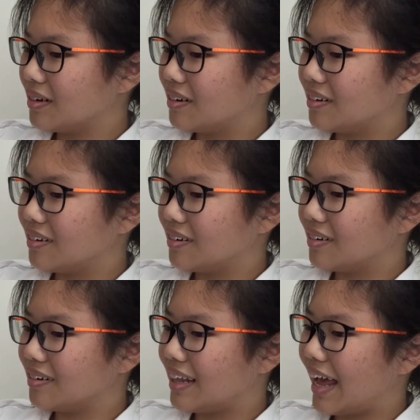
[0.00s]

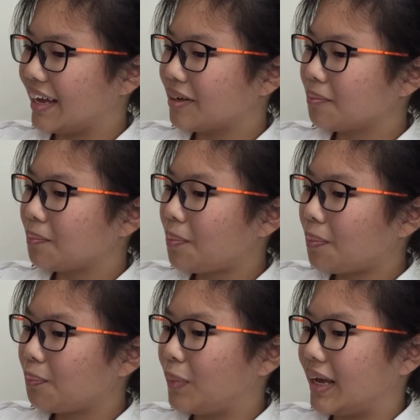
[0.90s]
Like
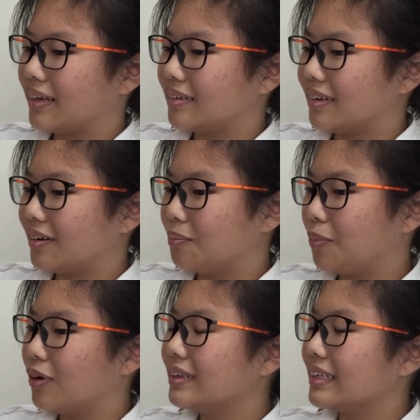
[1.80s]
make the
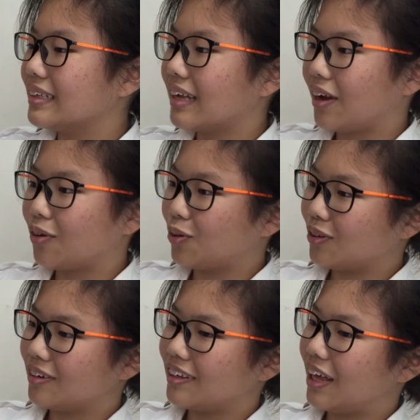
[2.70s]
bonds inside
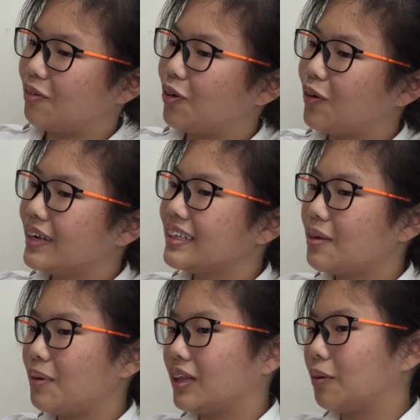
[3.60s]
closer. Like we always
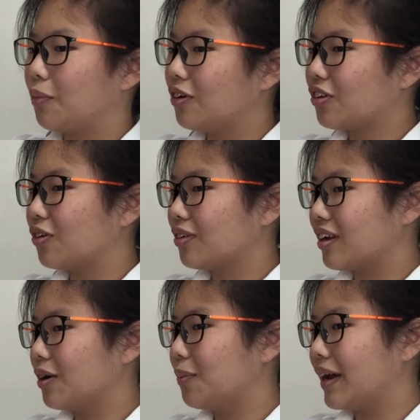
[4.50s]
say make the bonds
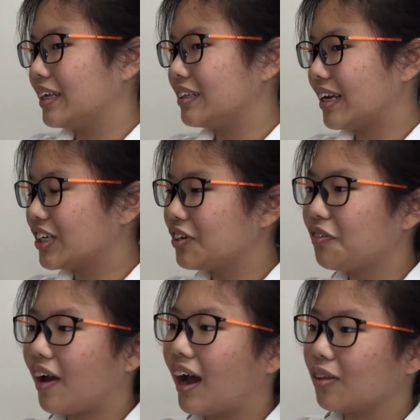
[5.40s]
closer, but it's actually
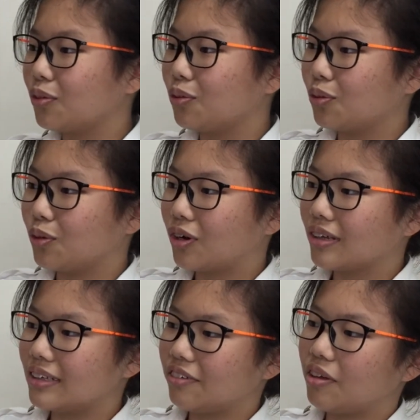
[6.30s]
very hard to do,
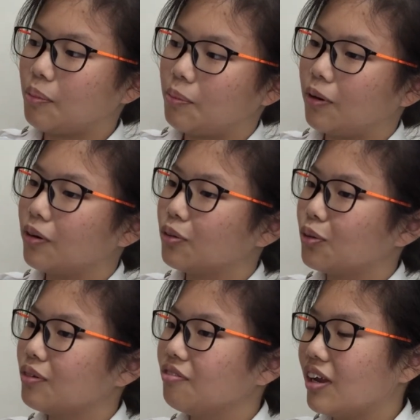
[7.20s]
because if the people
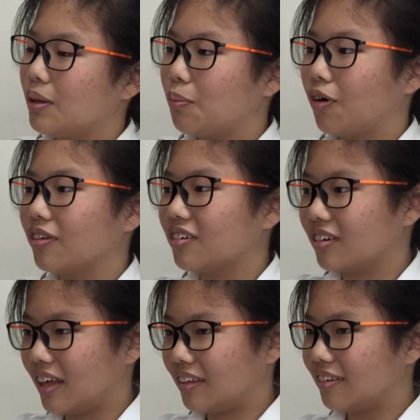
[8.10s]
don't really
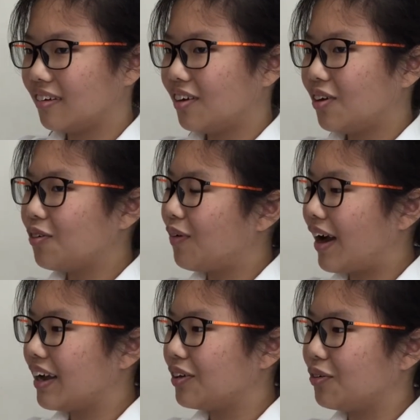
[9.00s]
bother, then
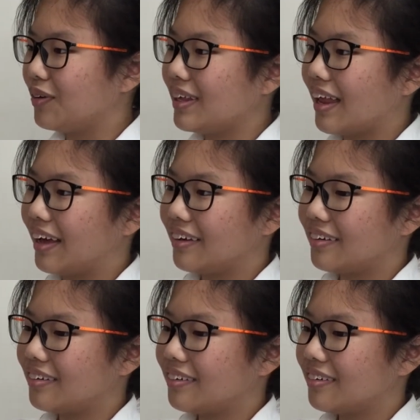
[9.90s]
why do we like,
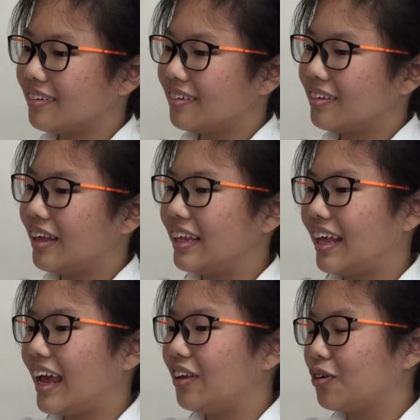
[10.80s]
in
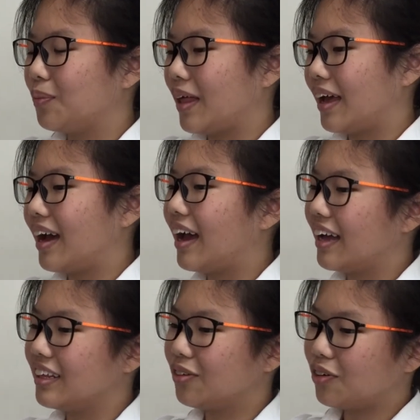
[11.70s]
the end you'll be like,
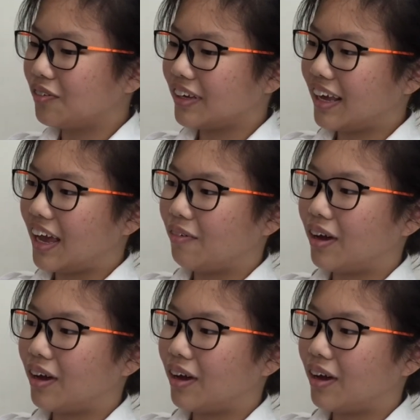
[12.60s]
they don't even care,